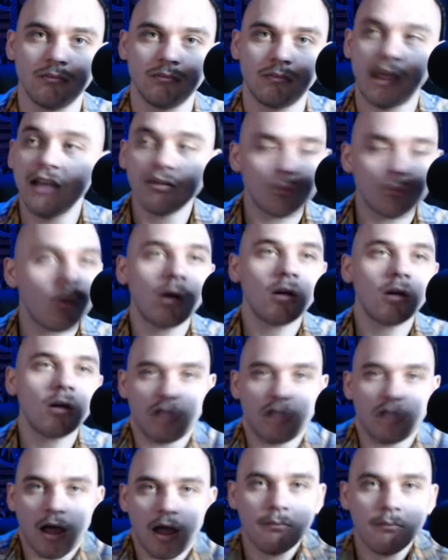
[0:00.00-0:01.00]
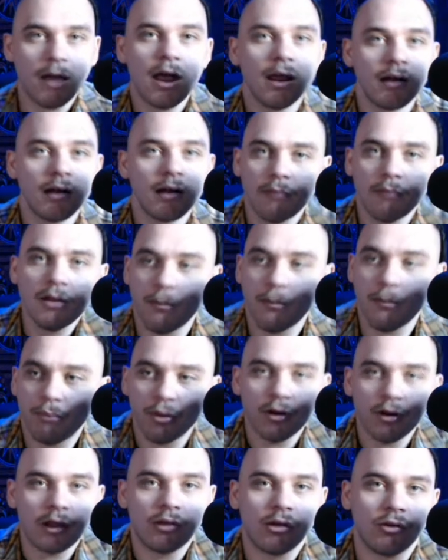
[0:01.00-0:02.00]
His words, not mine. I'm not
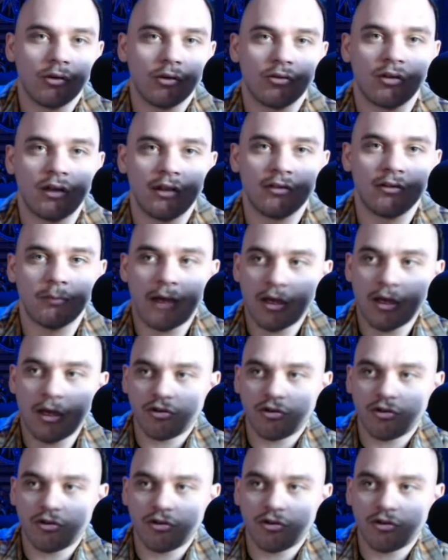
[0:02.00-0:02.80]
putting those in his mouth.